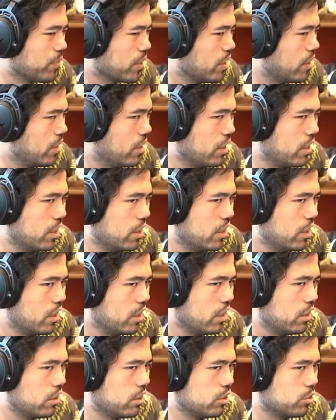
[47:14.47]

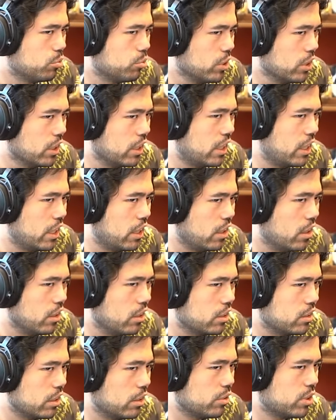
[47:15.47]
I was really
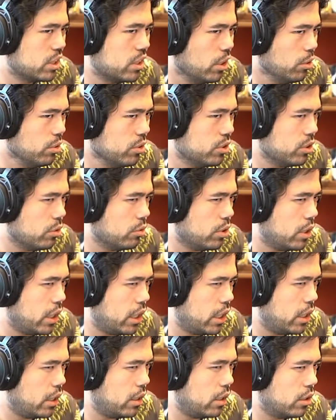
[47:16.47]
careless. It still was
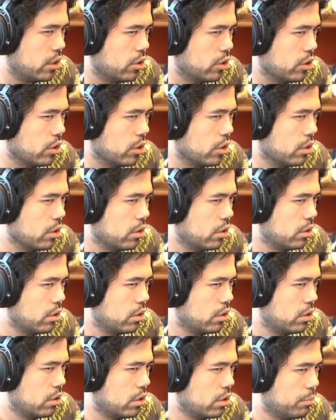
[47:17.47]
okay here,
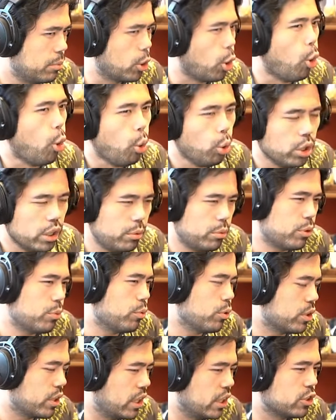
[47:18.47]
but only with
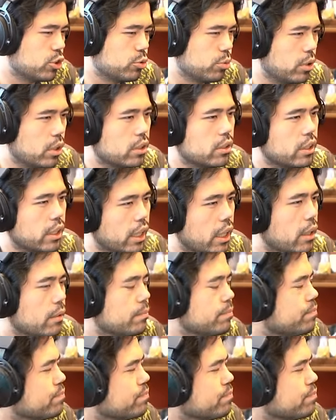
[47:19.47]
rook h1, yeah.